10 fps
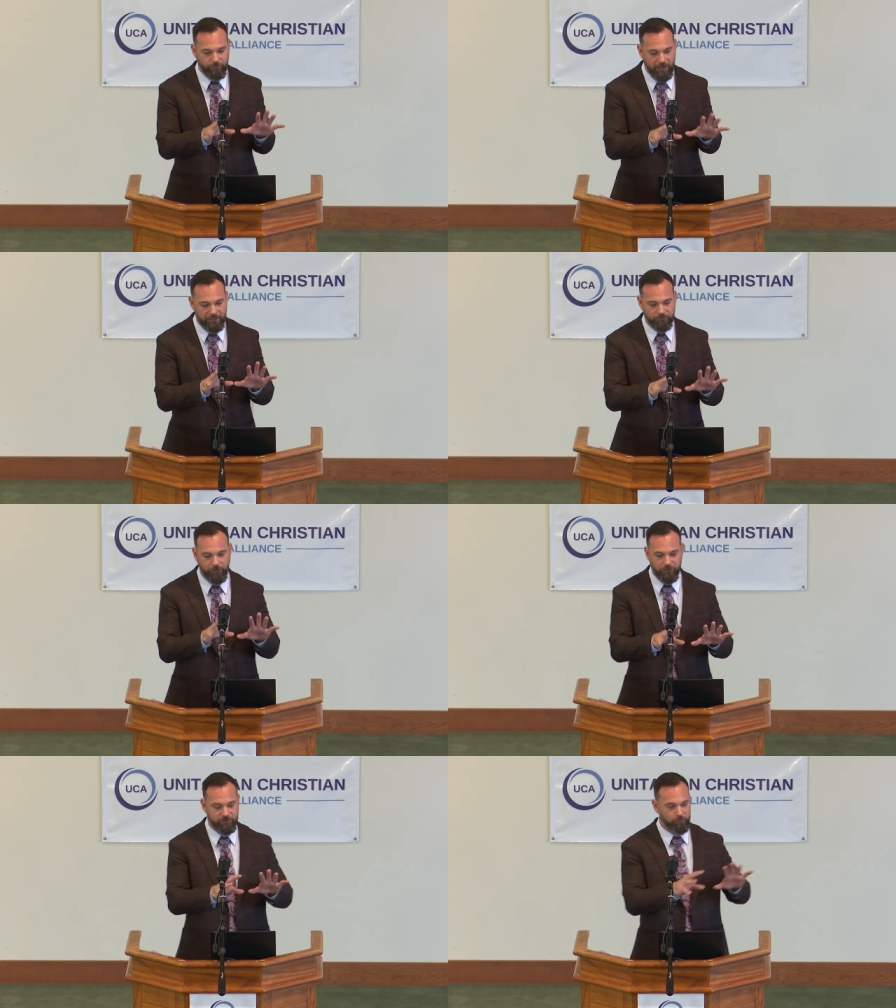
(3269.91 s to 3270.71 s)
that's
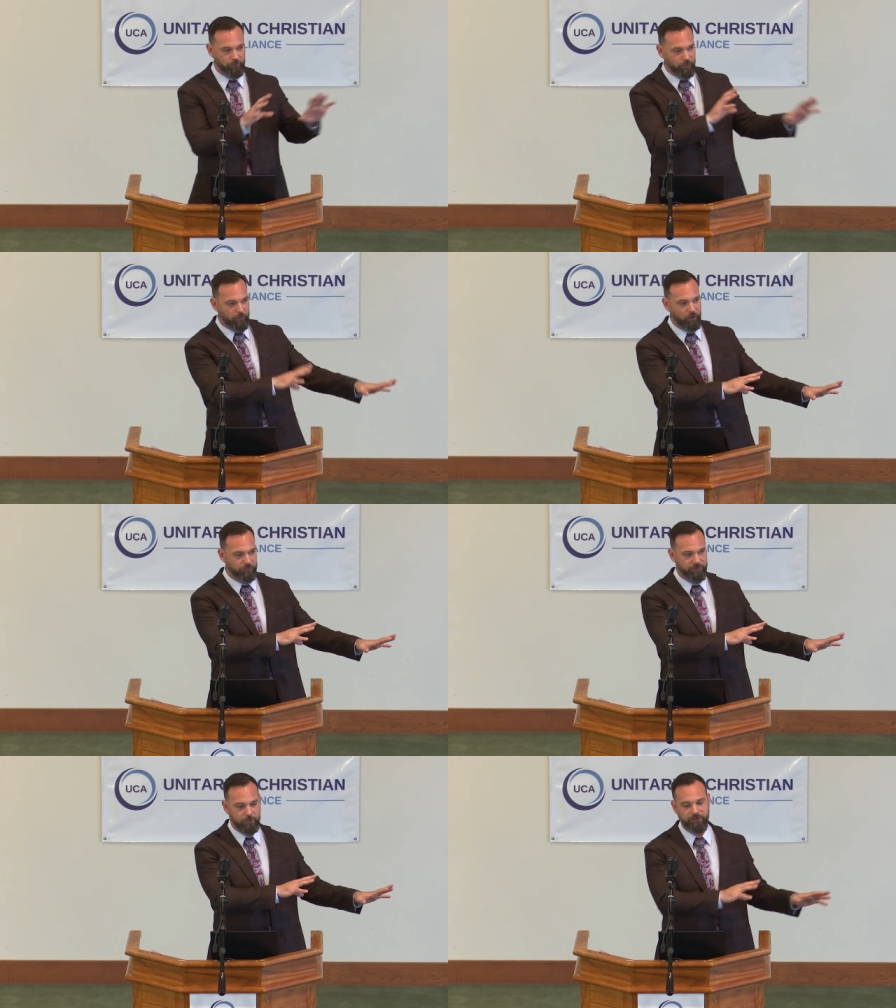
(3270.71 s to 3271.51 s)
very similar to Paul
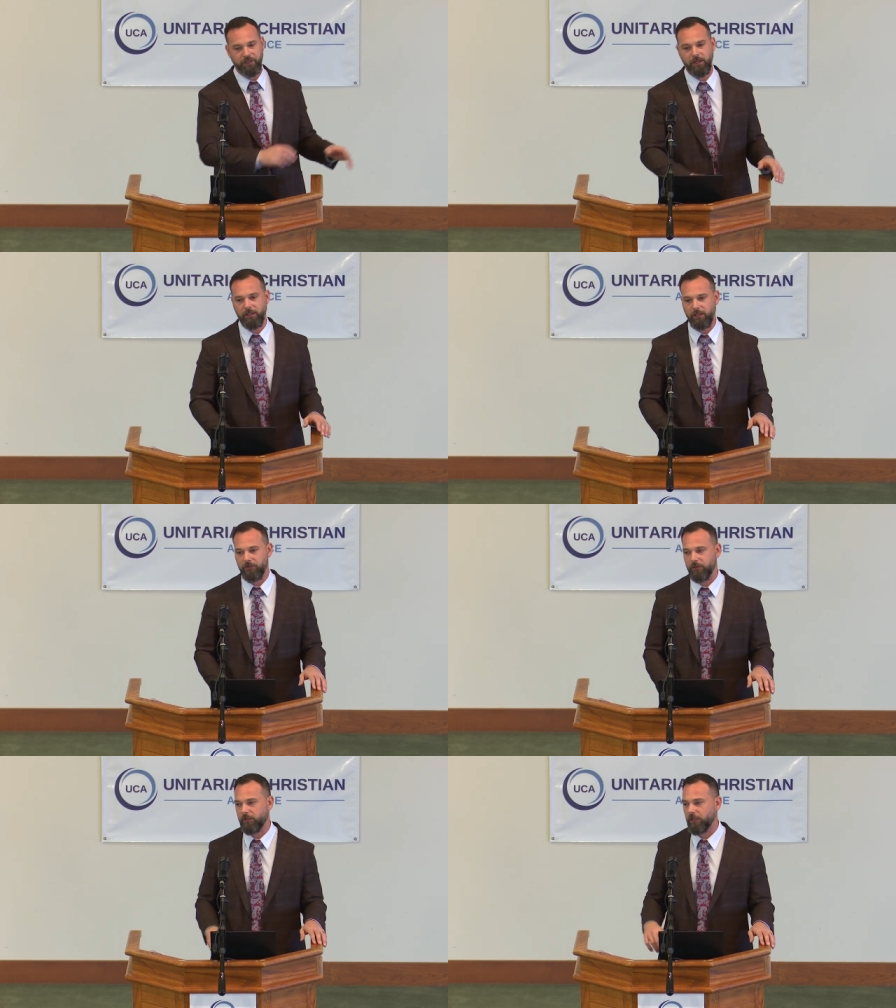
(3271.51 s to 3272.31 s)
of Samosata
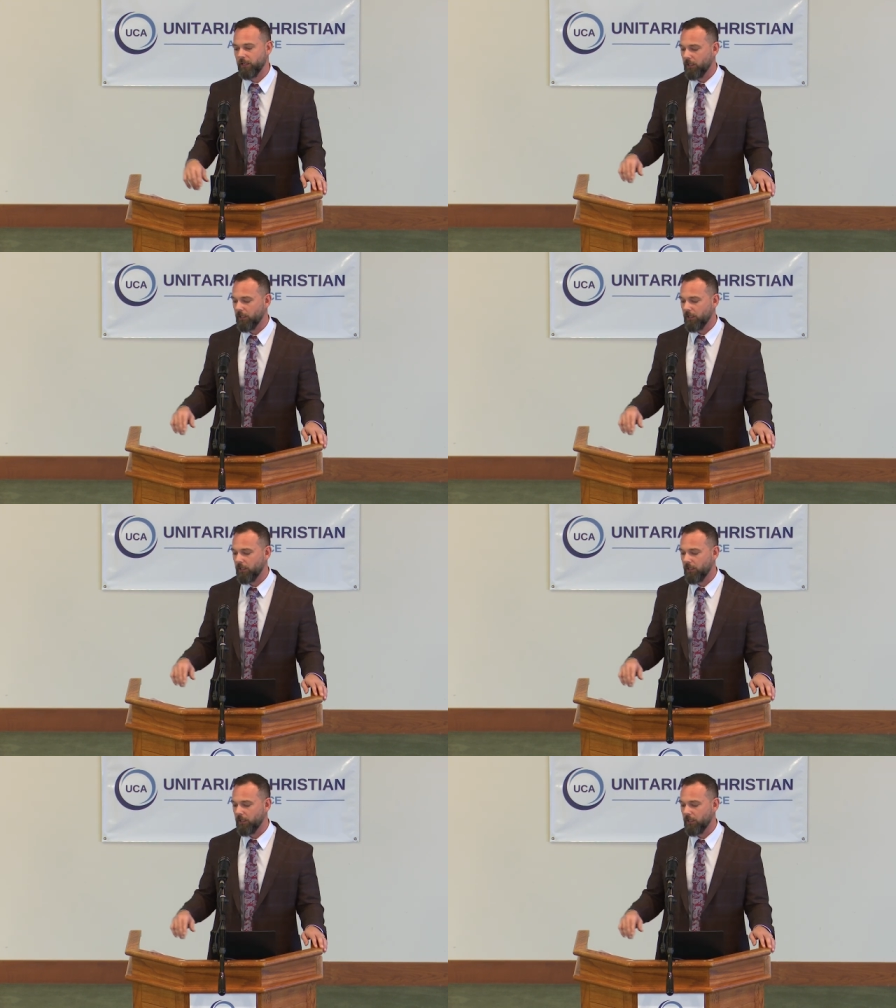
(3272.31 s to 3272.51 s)
either.